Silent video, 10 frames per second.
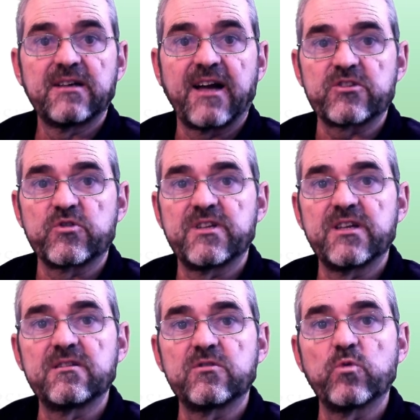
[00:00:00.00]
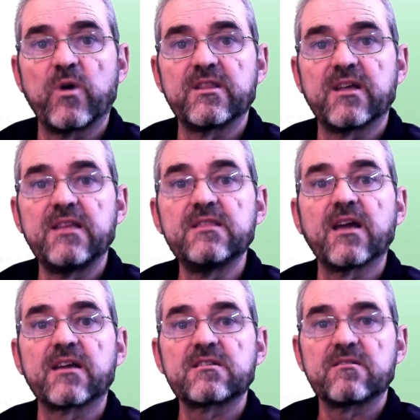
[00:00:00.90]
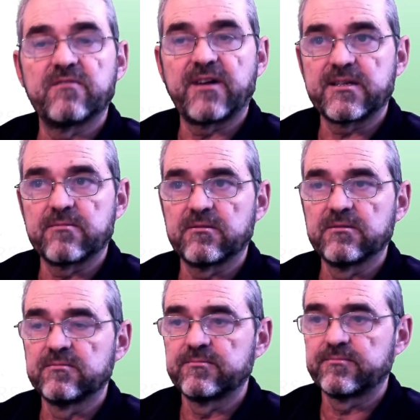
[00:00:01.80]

associated to an index variable.